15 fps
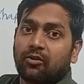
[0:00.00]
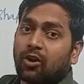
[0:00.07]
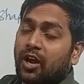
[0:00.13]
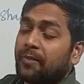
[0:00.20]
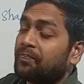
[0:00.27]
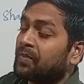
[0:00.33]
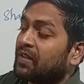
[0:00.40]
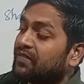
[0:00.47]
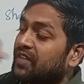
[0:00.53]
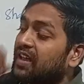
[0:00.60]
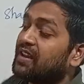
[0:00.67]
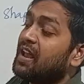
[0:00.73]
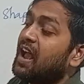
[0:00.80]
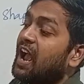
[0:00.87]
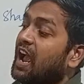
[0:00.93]
okay?
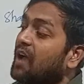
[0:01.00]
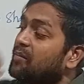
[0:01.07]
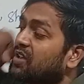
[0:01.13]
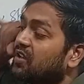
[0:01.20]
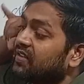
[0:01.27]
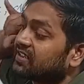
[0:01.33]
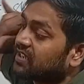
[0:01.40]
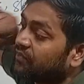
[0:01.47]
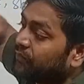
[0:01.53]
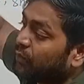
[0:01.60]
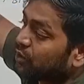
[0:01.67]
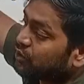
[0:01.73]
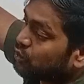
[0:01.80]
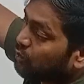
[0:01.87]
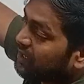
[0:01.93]
Then I am giving some
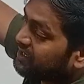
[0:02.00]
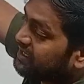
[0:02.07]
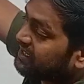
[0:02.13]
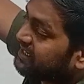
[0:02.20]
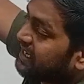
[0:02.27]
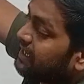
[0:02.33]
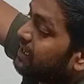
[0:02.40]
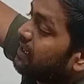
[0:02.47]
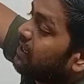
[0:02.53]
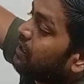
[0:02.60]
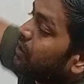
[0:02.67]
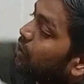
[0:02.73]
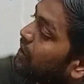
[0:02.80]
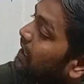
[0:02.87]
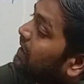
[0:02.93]
force towards this
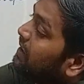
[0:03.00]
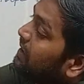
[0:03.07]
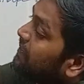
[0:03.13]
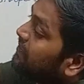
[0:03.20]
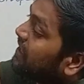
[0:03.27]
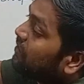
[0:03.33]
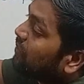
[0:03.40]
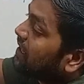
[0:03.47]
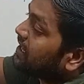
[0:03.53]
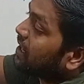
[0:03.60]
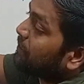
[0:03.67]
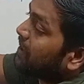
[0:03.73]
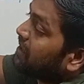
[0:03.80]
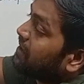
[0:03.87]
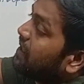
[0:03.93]
side, okay? Then what
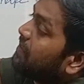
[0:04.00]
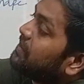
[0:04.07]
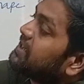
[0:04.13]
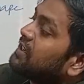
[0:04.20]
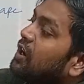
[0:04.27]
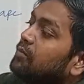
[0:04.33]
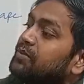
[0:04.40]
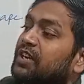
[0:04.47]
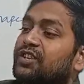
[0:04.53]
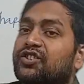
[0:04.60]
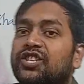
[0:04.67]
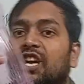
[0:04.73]
happened? This object